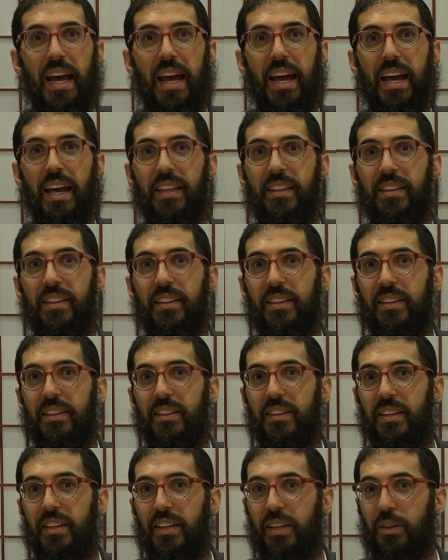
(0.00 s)
and
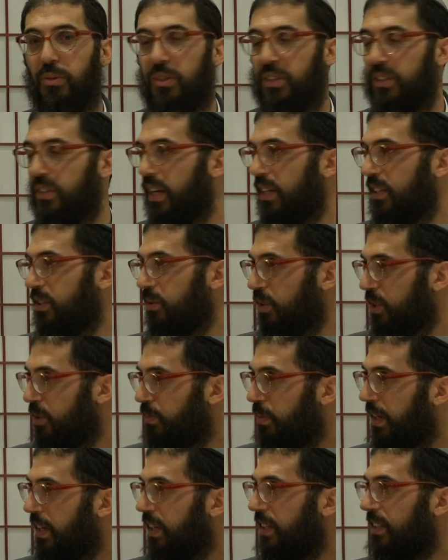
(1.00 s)
he was as he was
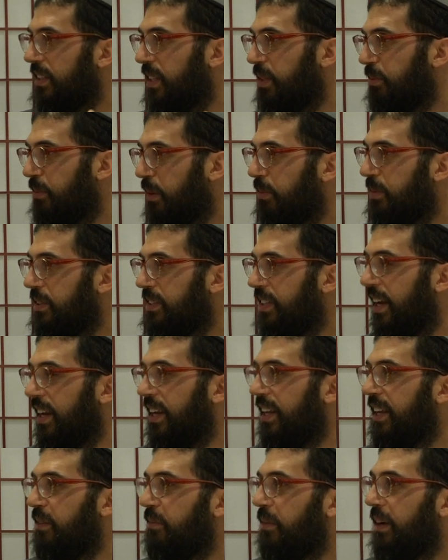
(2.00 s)
speaking to the Baba
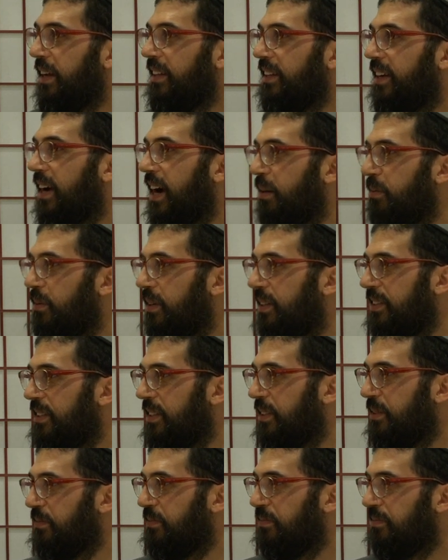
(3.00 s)
Sali, he made
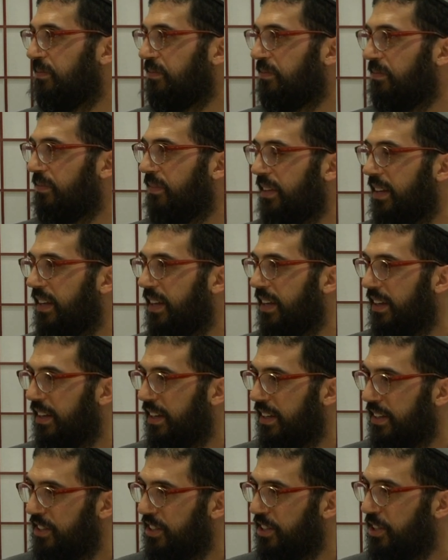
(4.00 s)
comment,
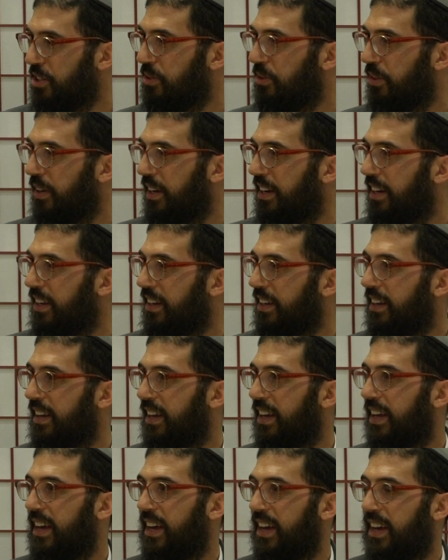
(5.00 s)
insinuating
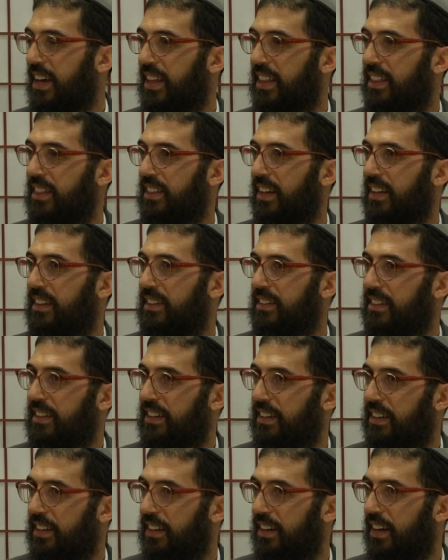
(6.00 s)
that
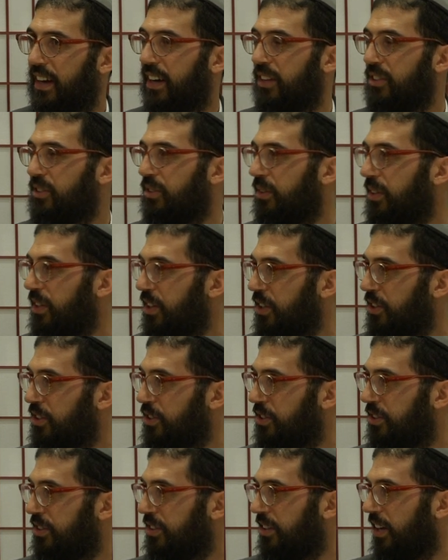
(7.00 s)
the Chazon
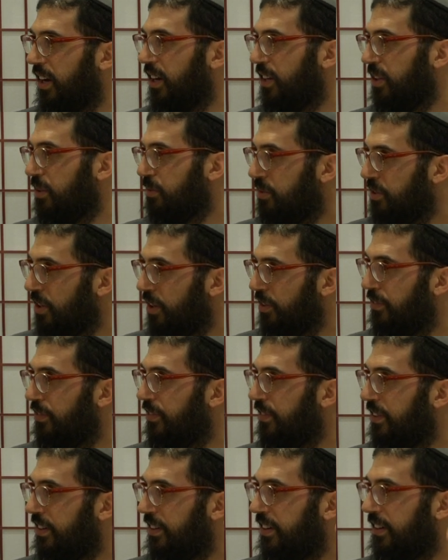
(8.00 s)
Ish, the Chatam
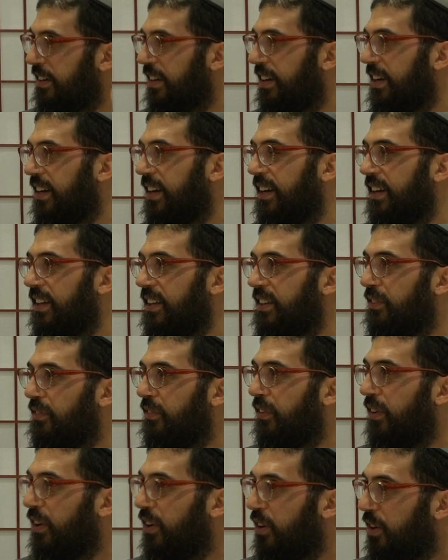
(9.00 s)
Sofer, the
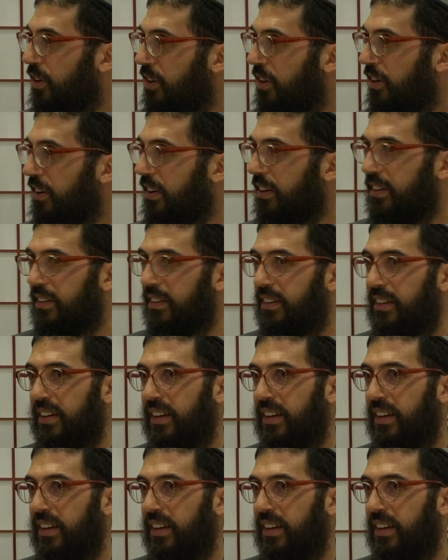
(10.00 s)
Vilna Gaon,